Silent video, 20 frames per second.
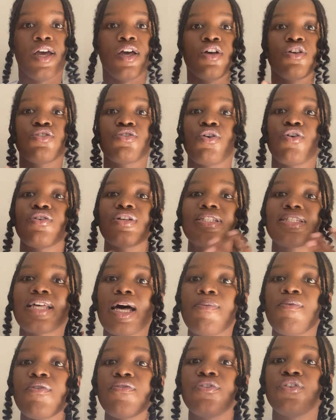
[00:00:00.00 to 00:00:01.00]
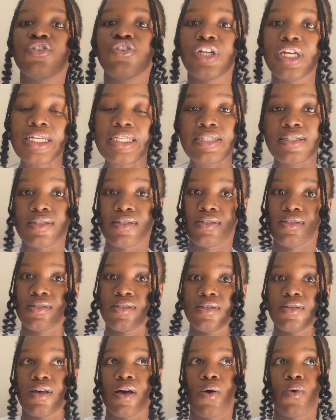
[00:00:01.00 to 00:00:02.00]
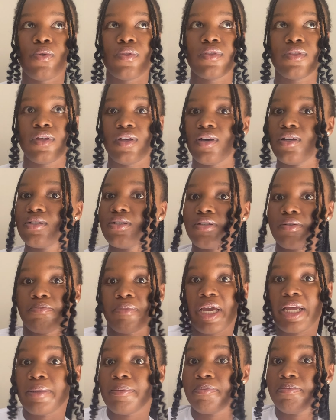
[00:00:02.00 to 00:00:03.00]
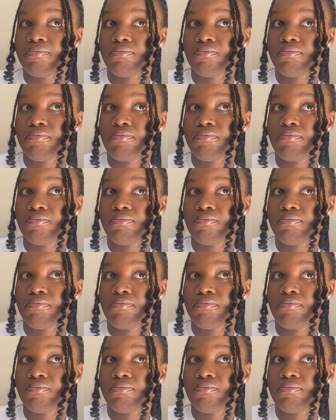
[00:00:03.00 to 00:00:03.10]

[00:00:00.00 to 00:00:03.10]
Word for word: So some of the reasons that might,